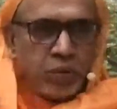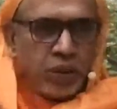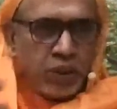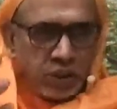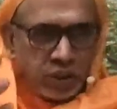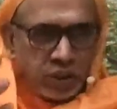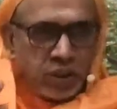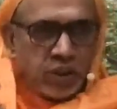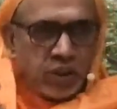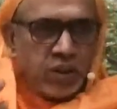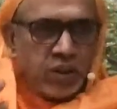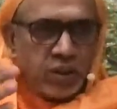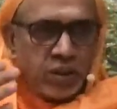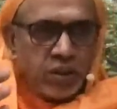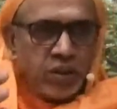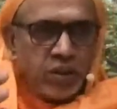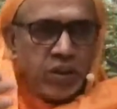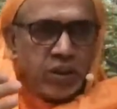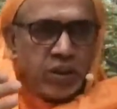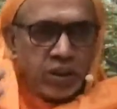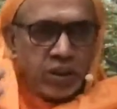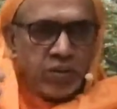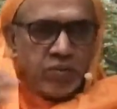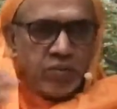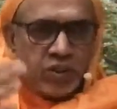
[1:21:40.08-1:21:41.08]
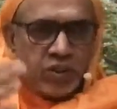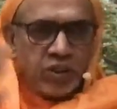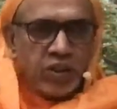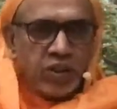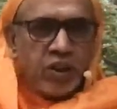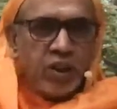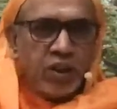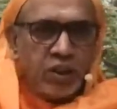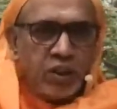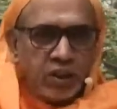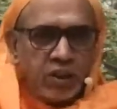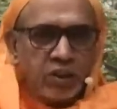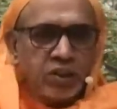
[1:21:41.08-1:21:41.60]
important in a given
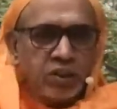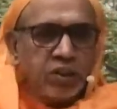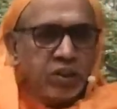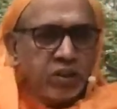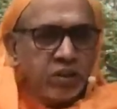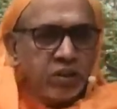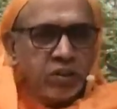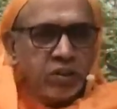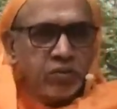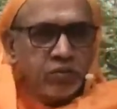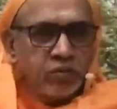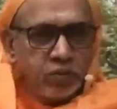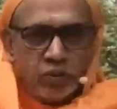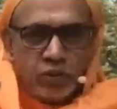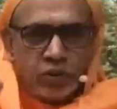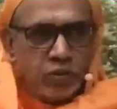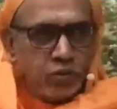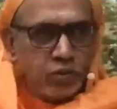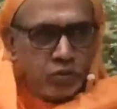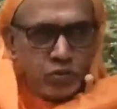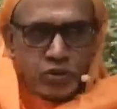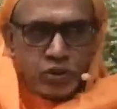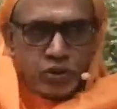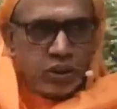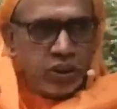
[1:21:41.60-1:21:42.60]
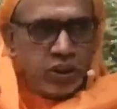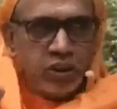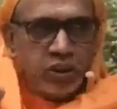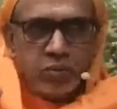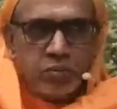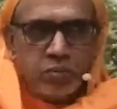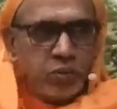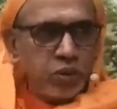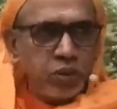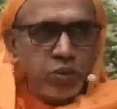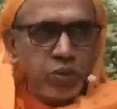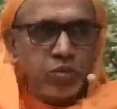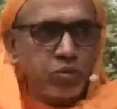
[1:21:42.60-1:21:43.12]
context. If you have to say
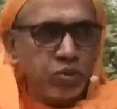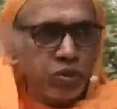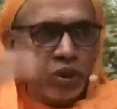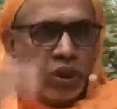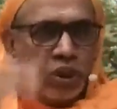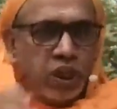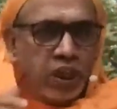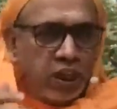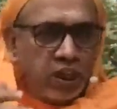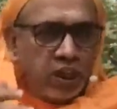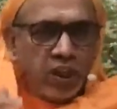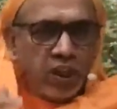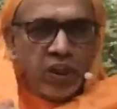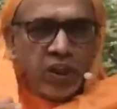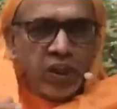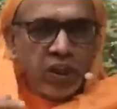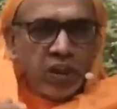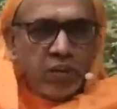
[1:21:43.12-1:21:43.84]
something, you say.